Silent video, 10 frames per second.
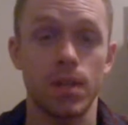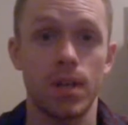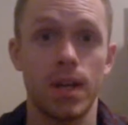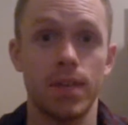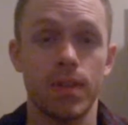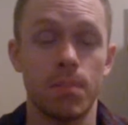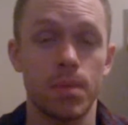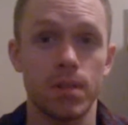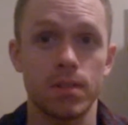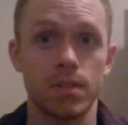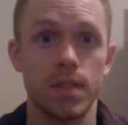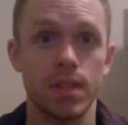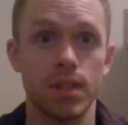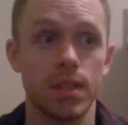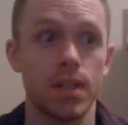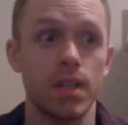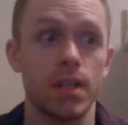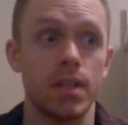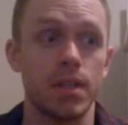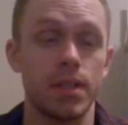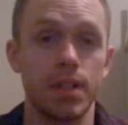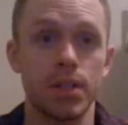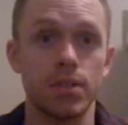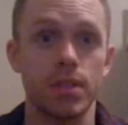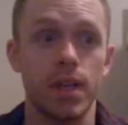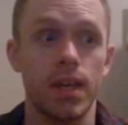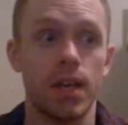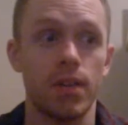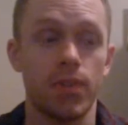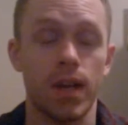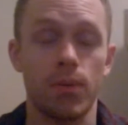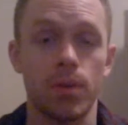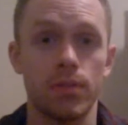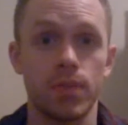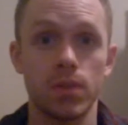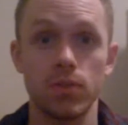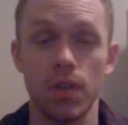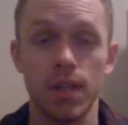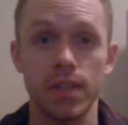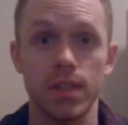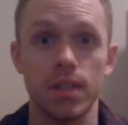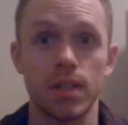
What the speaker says: I've not been sick in years and I forgot what it feels like.